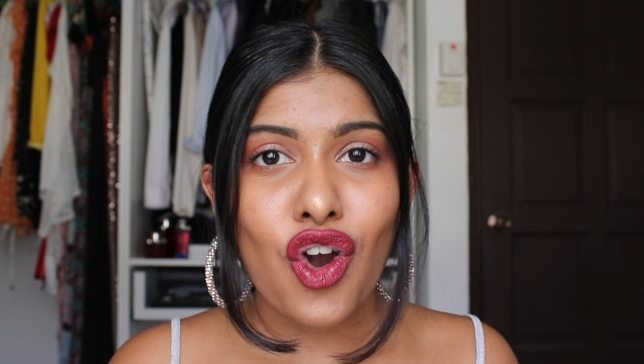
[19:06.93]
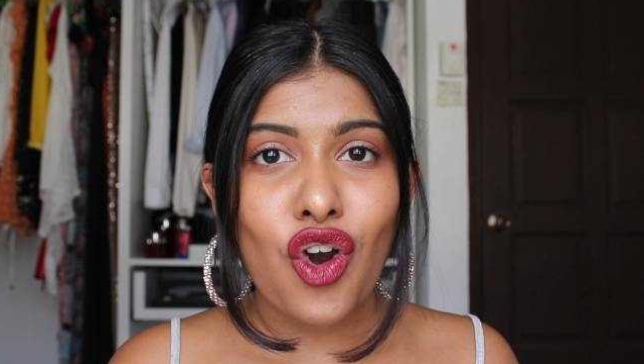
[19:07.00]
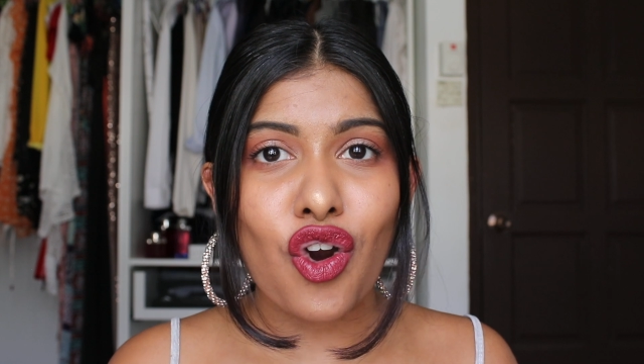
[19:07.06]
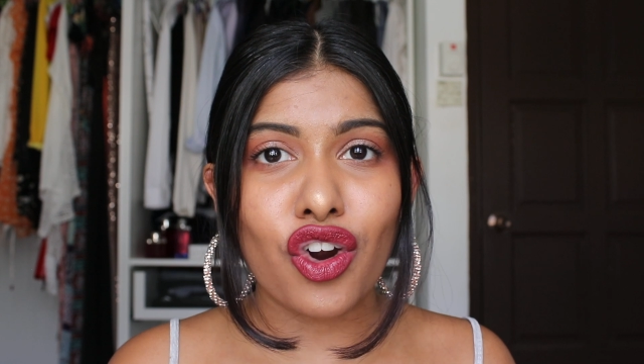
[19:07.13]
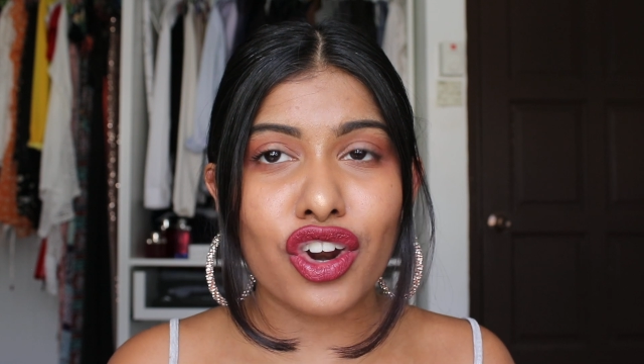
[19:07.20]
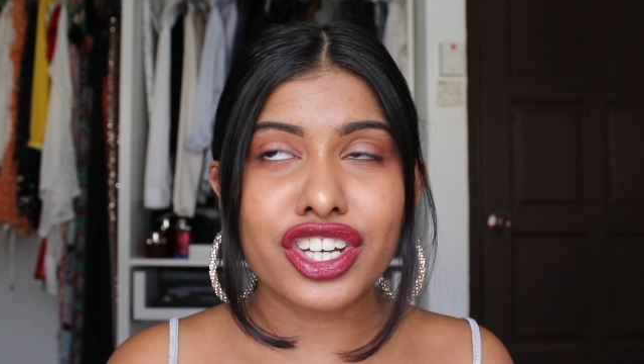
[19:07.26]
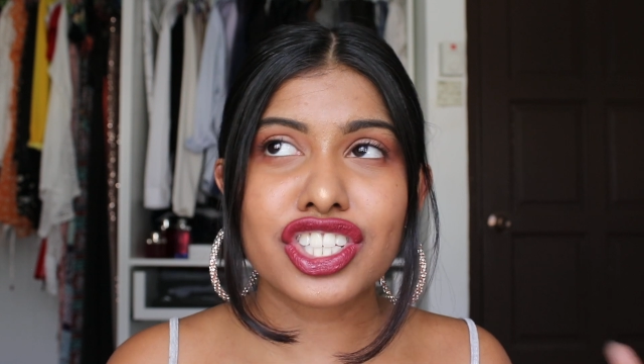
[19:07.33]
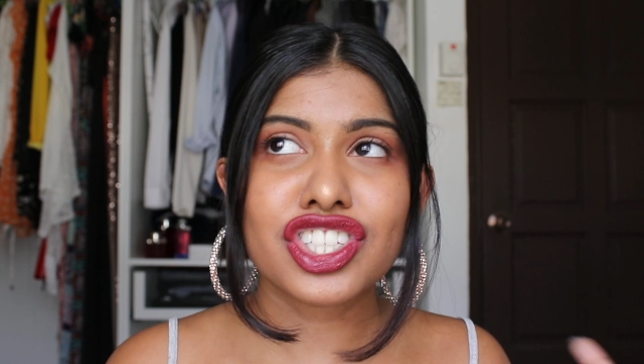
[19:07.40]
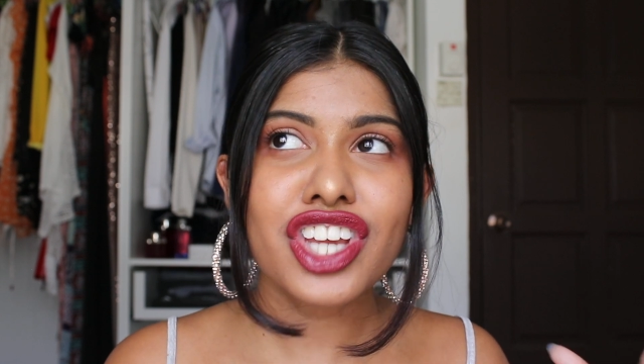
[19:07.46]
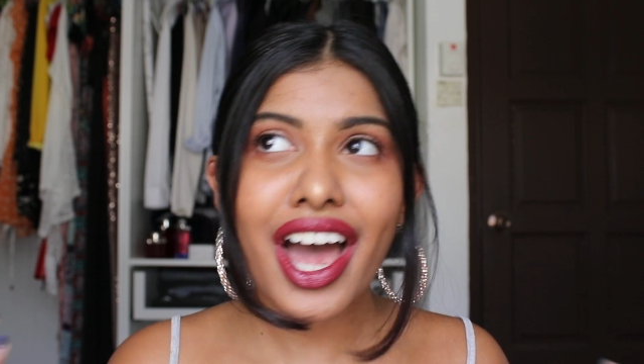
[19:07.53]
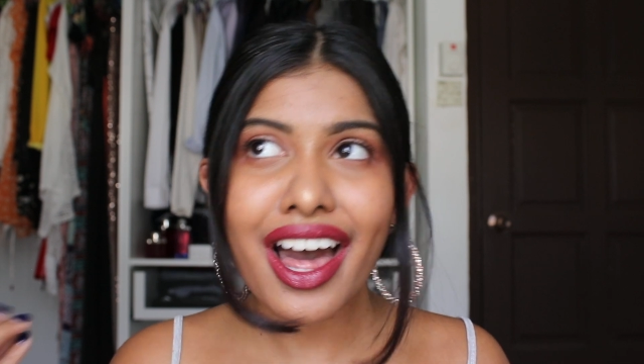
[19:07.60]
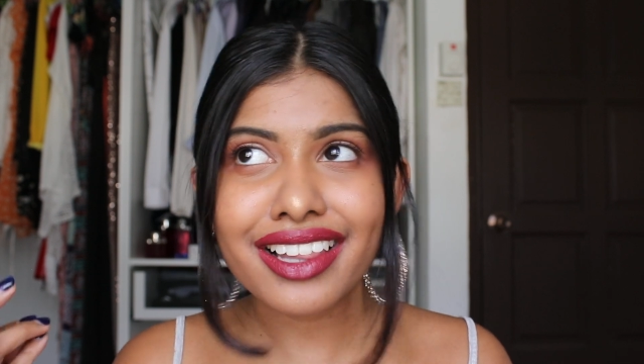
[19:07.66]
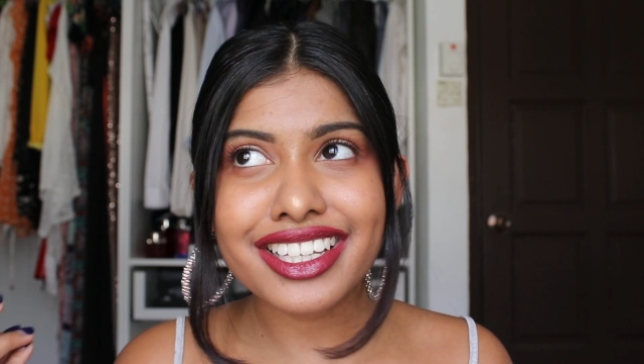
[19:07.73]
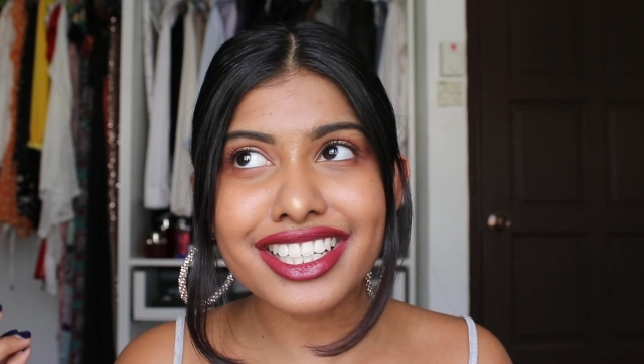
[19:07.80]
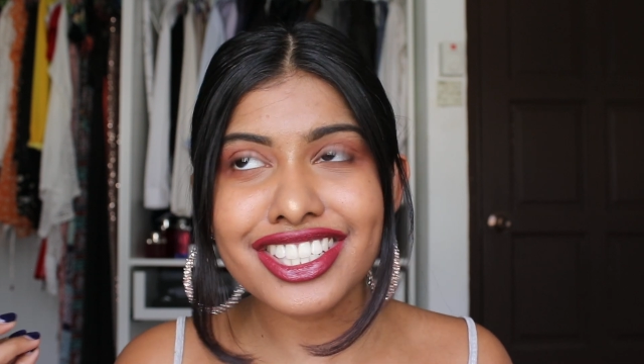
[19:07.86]
or
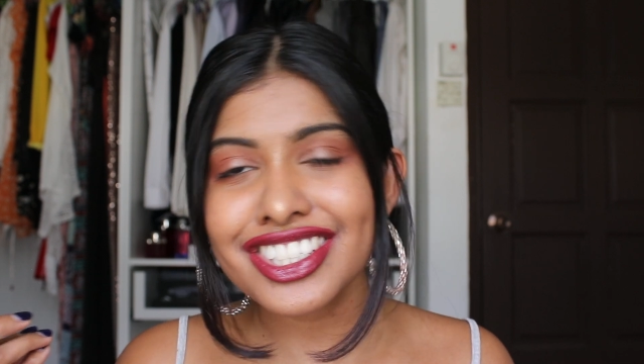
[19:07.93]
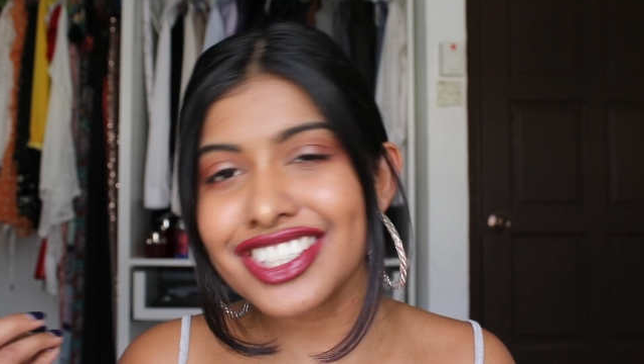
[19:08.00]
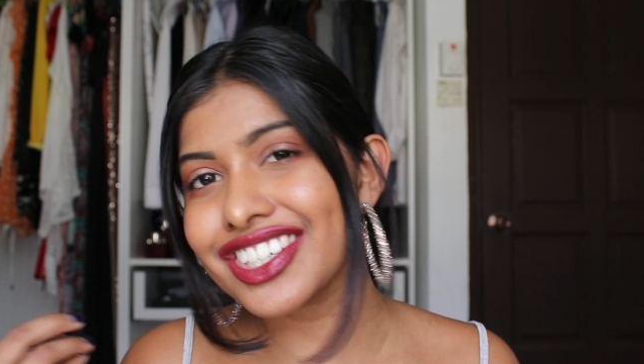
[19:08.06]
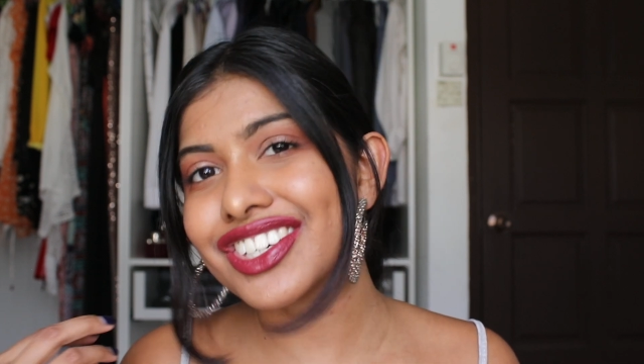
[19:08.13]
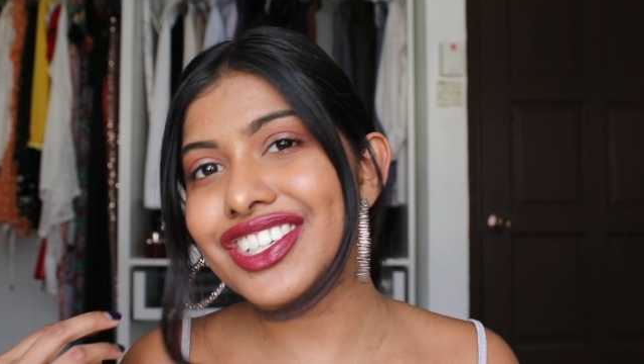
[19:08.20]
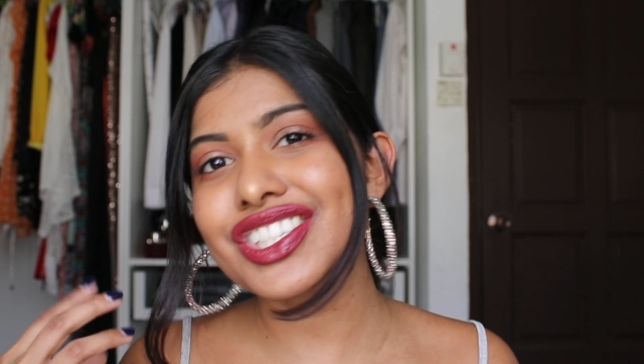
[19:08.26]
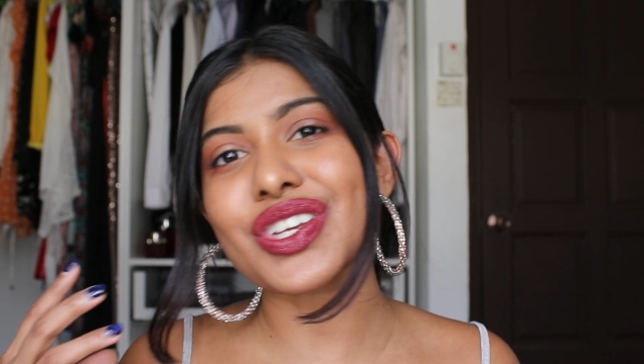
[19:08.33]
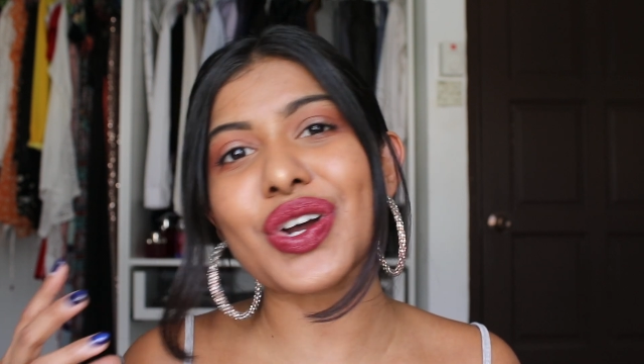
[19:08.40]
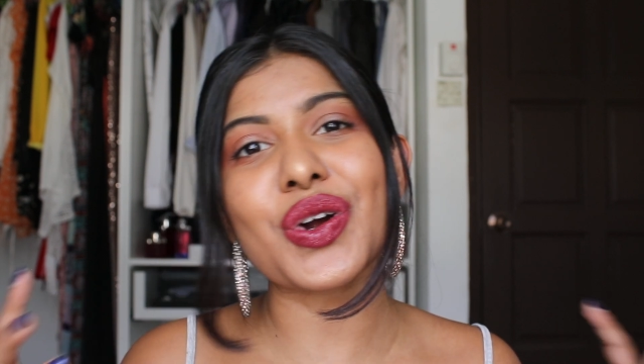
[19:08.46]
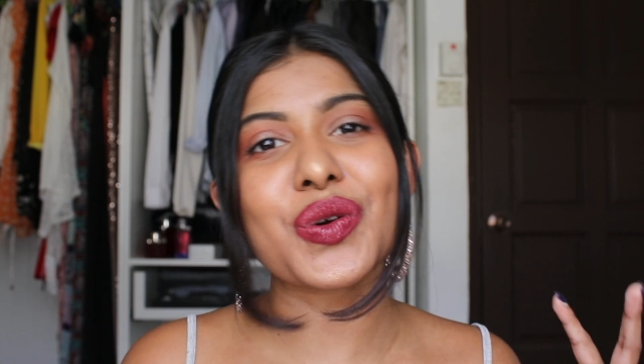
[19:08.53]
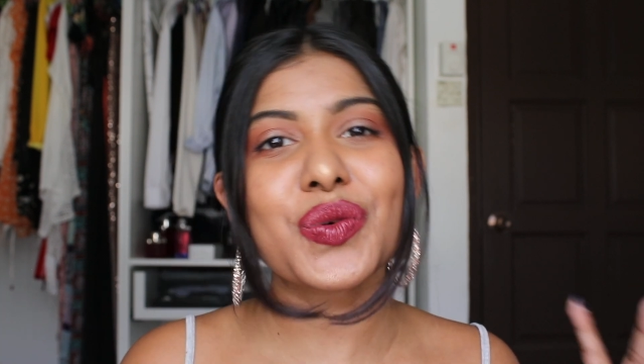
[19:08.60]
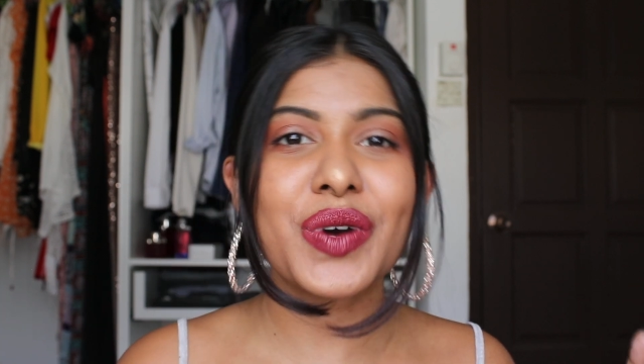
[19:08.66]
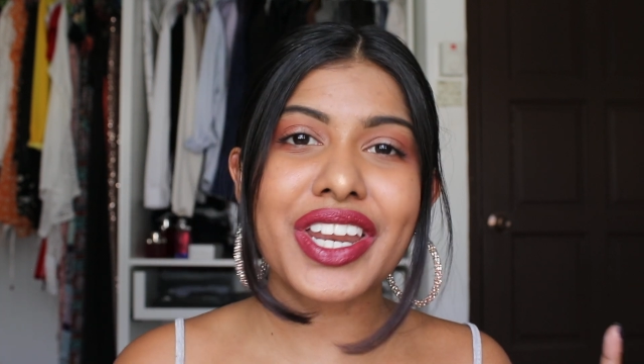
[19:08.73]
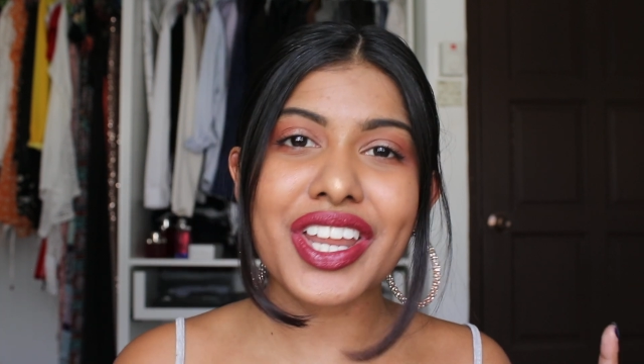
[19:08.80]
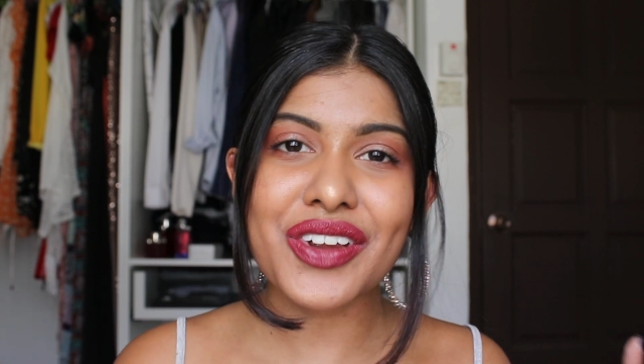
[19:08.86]
challenges or
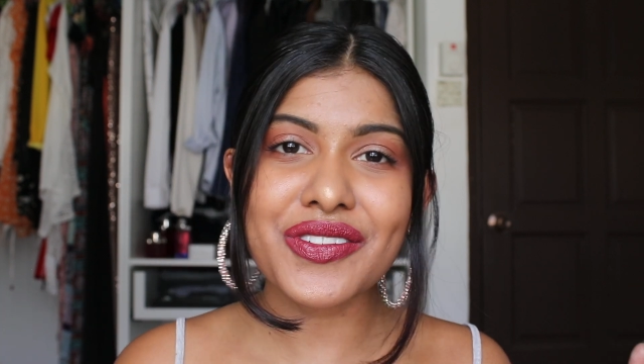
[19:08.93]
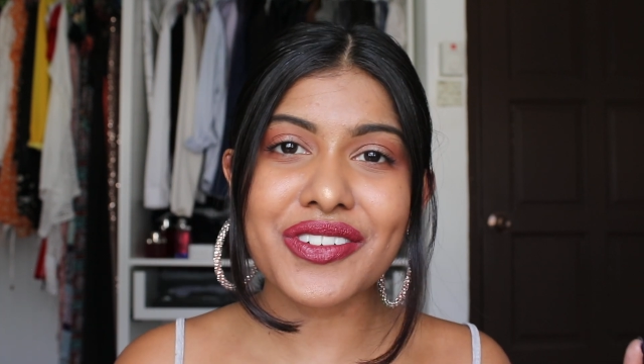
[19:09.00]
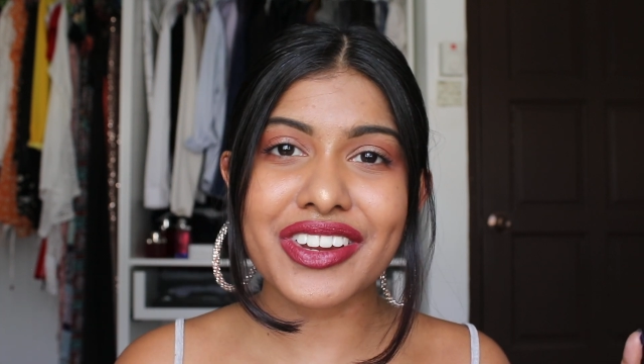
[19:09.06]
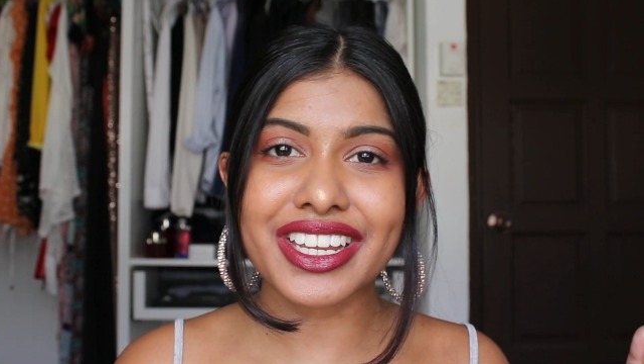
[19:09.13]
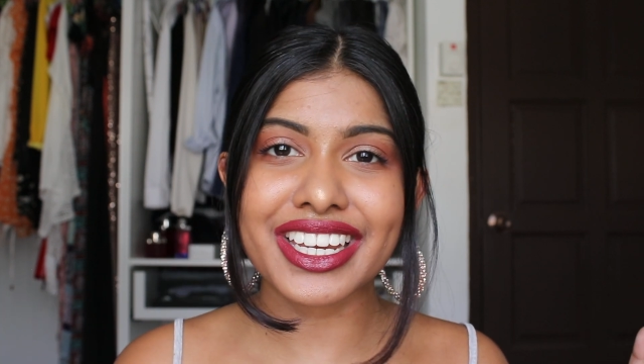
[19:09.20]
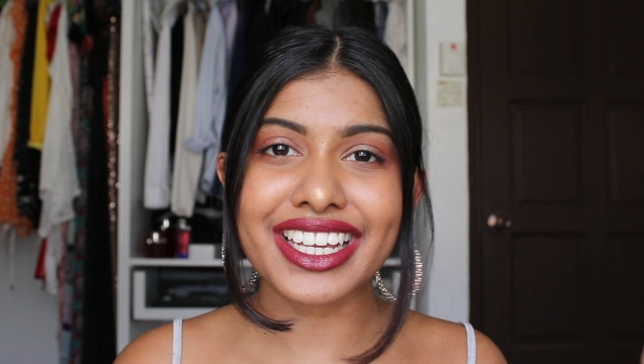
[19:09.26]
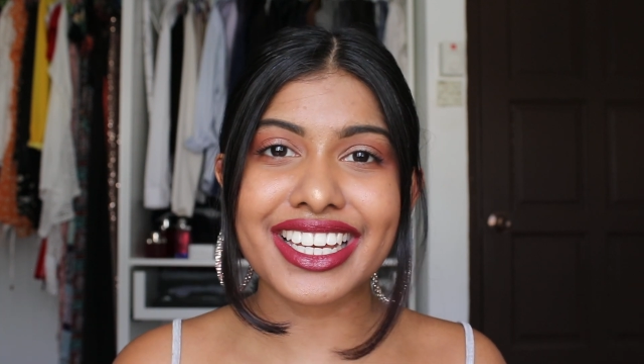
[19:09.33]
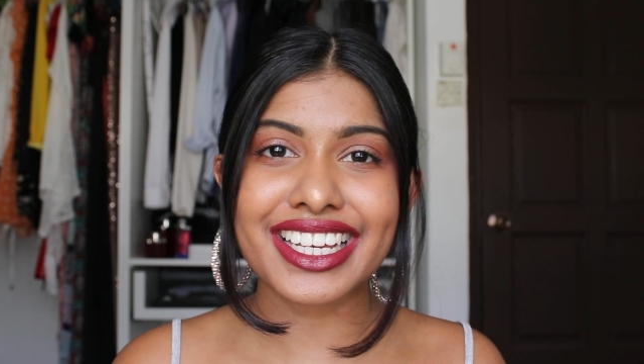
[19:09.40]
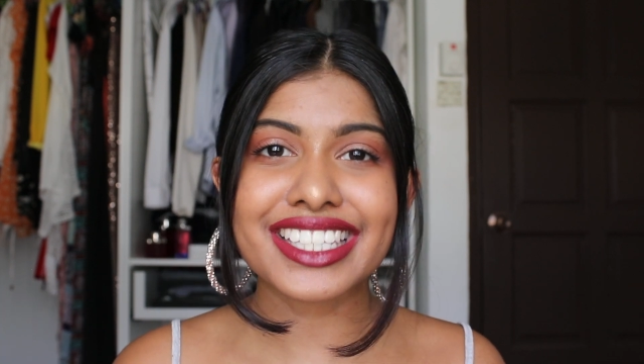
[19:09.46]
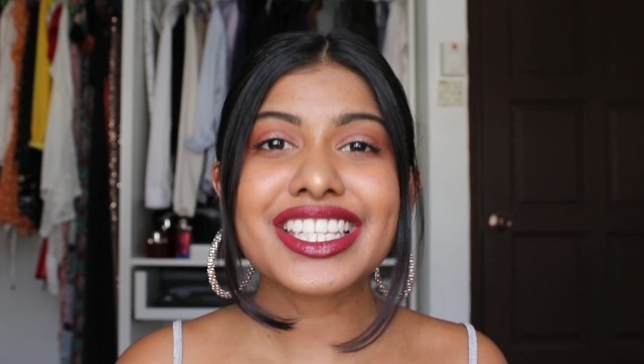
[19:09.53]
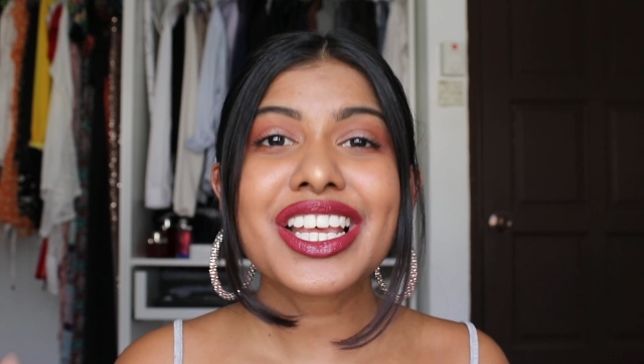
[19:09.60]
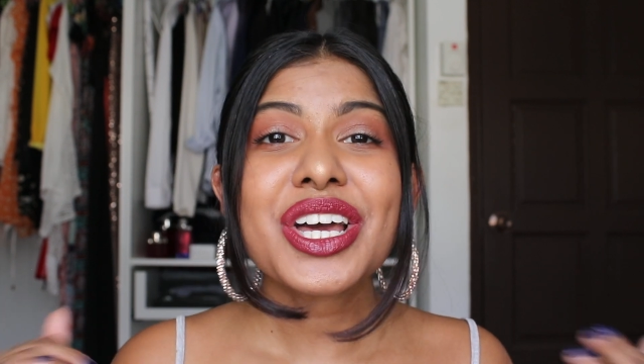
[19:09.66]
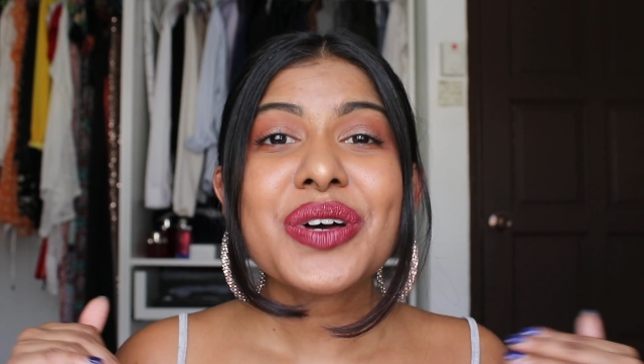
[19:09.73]
whatever it is,